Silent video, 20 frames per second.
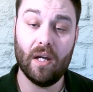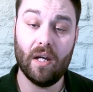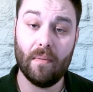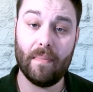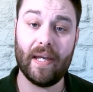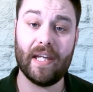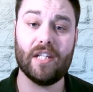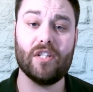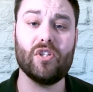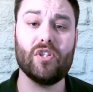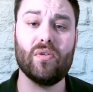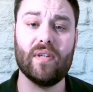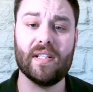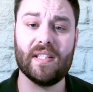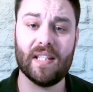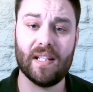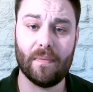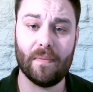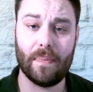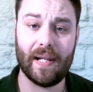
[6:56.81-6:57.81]
make sure it's
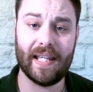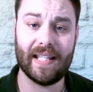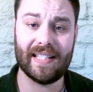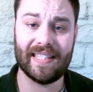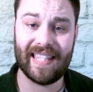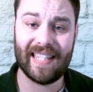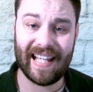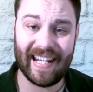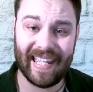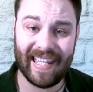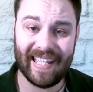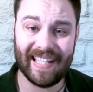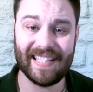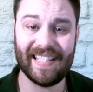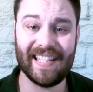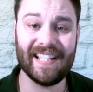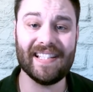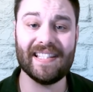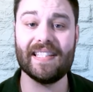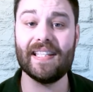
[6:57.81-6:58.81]
in a place that is
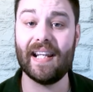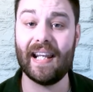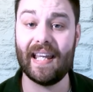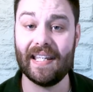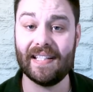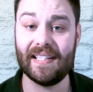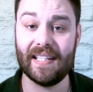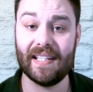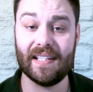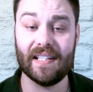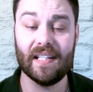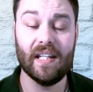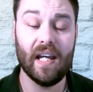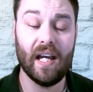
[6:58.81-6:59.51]
insulated,